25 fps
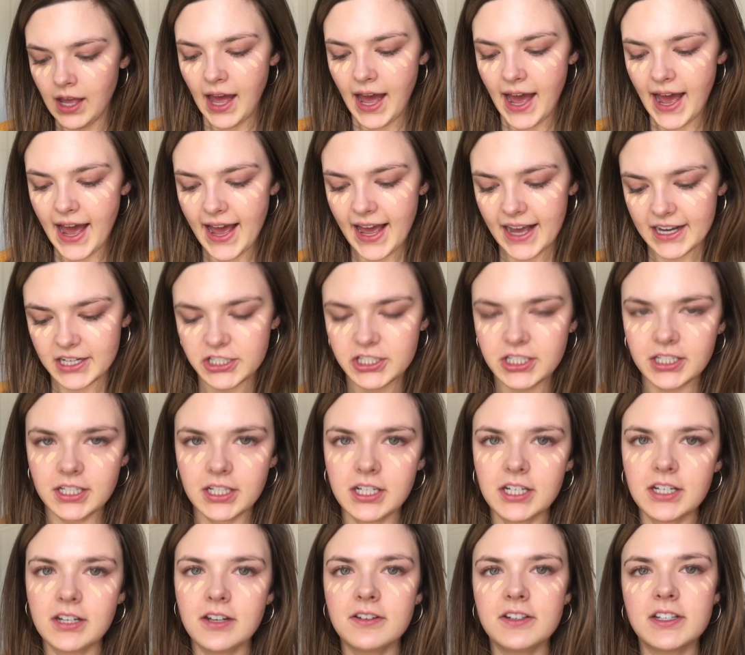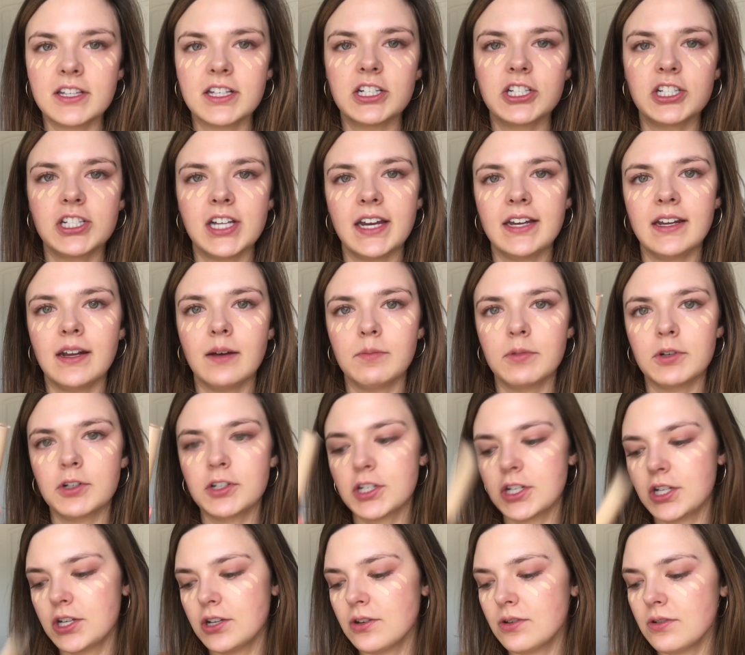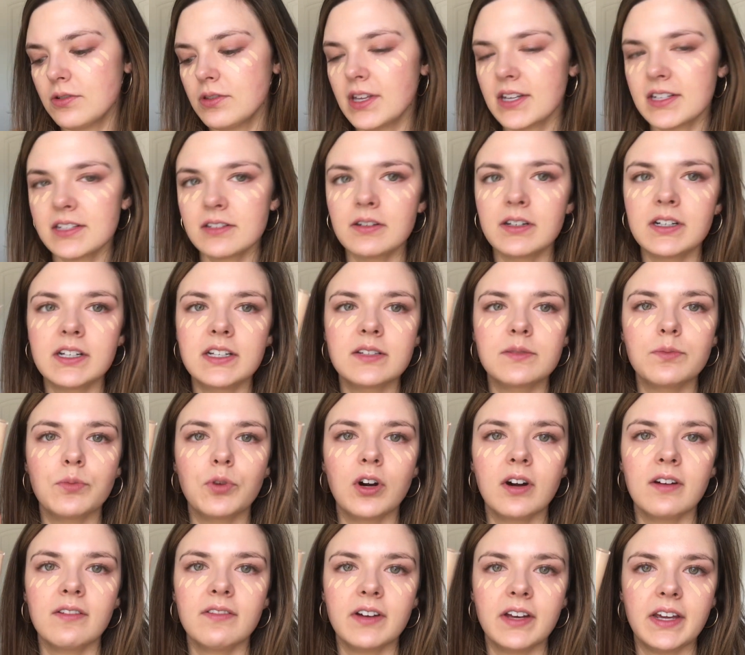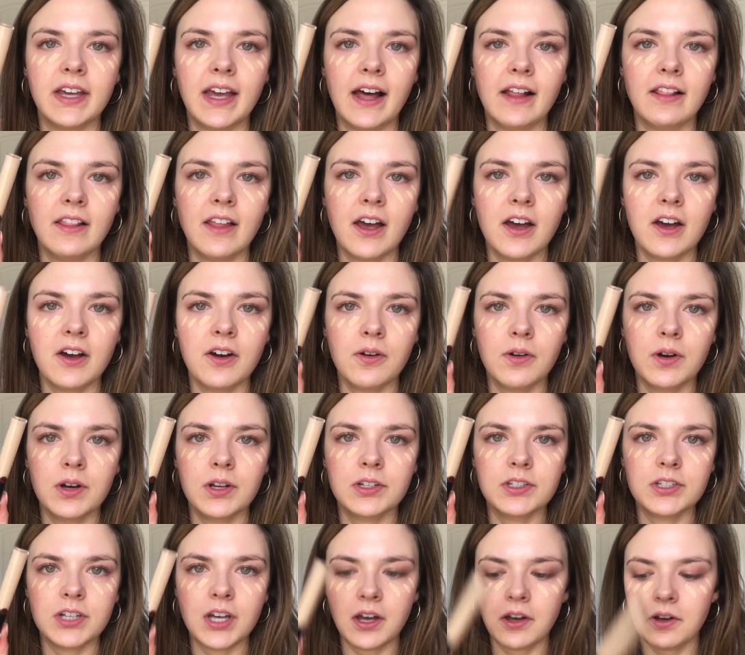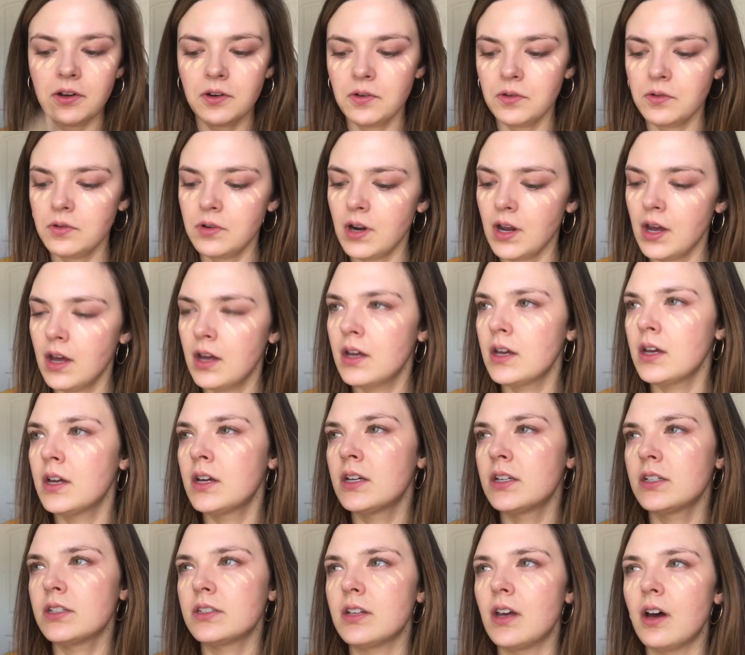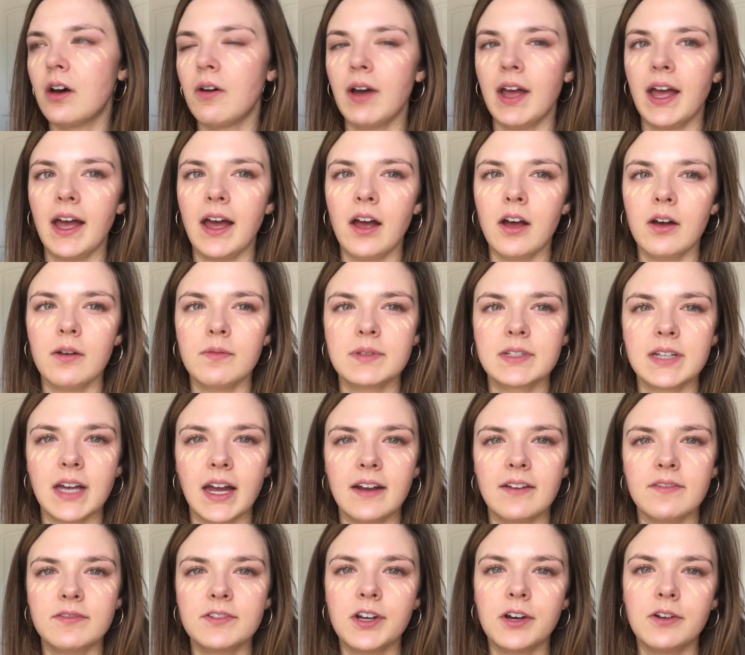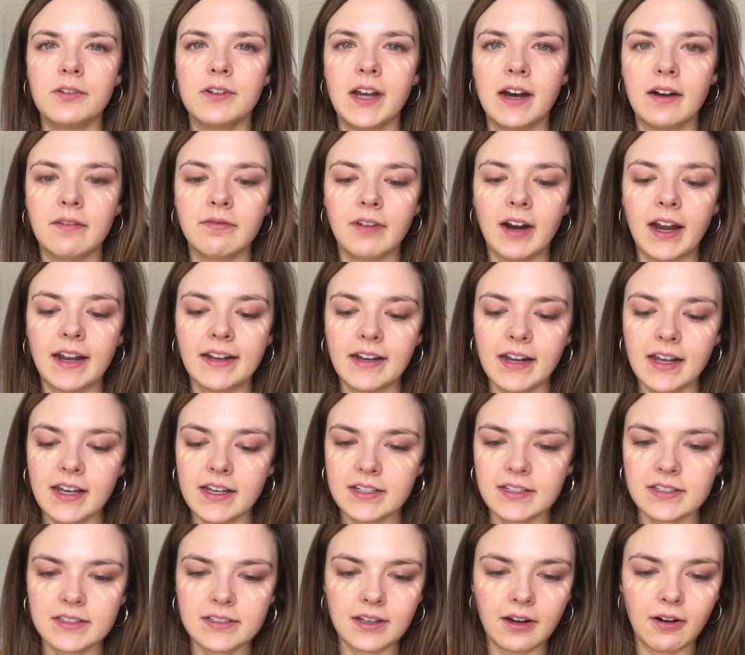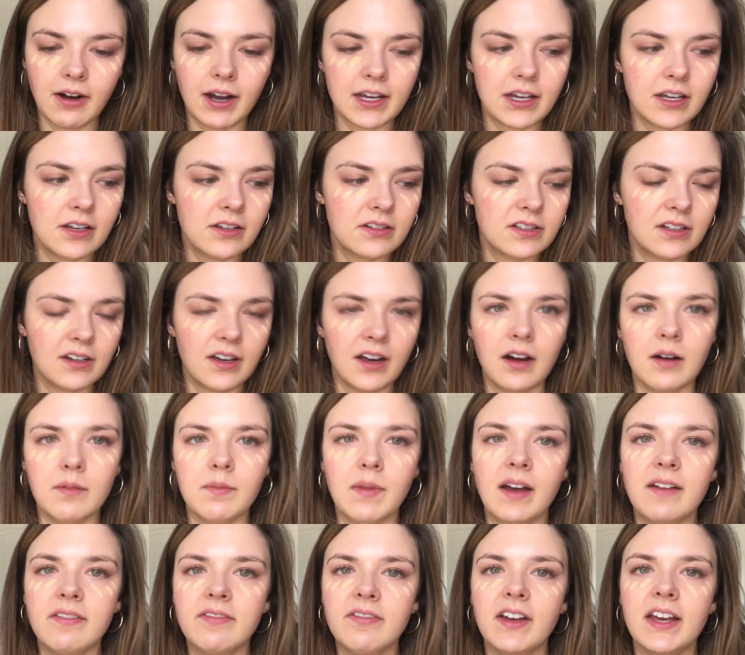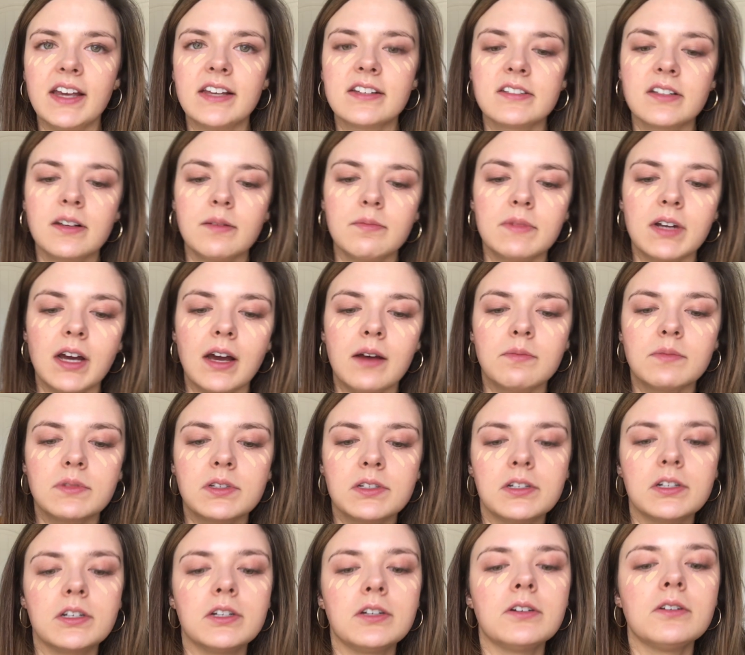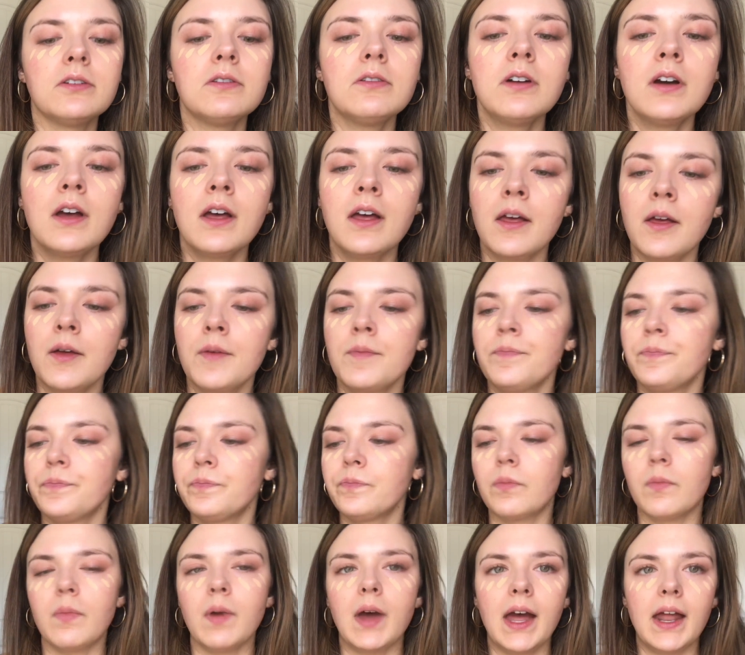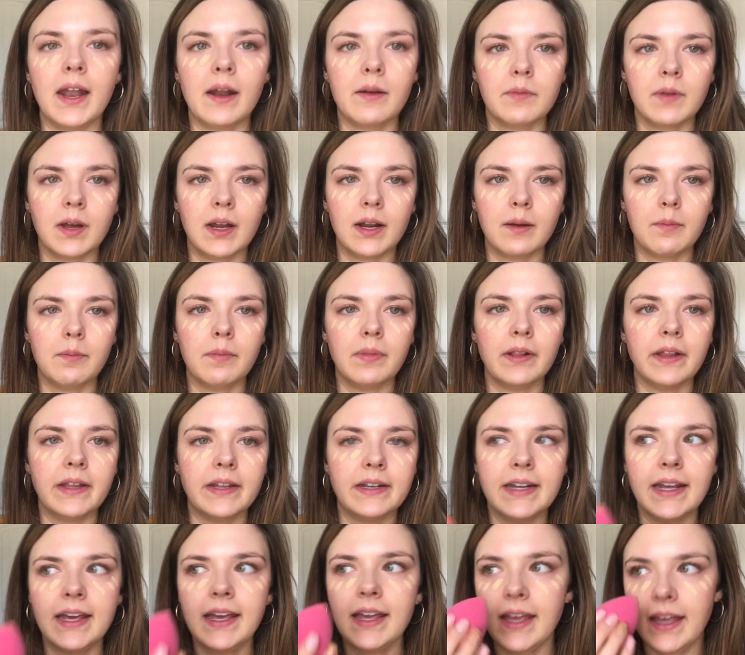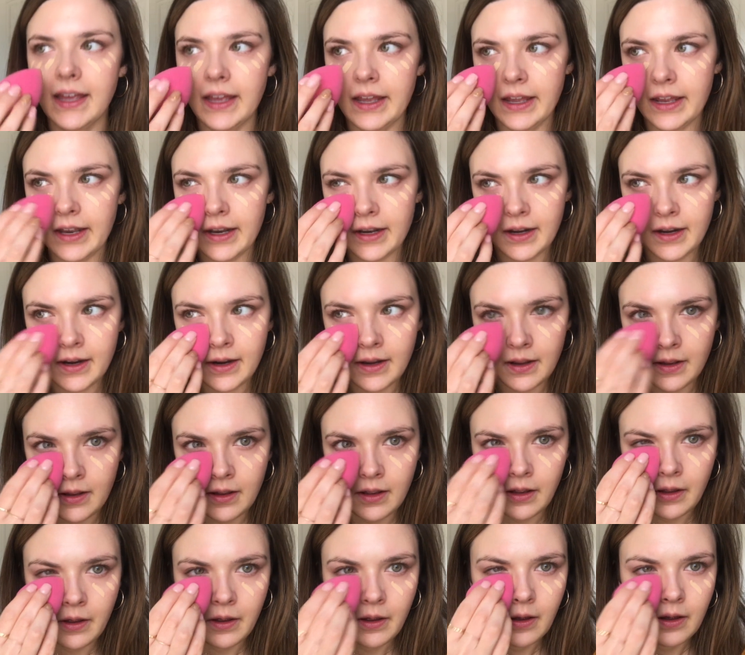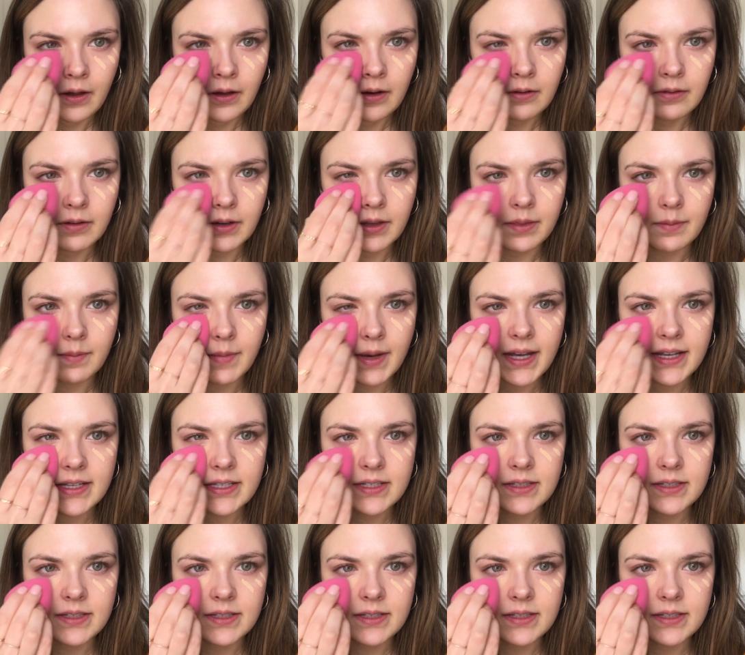I actually use the shade number two. This one is more of a yellow tone, so it helps kind of tone down redness. So I use it on my face sometimes too, but I'm gonna blend it in with my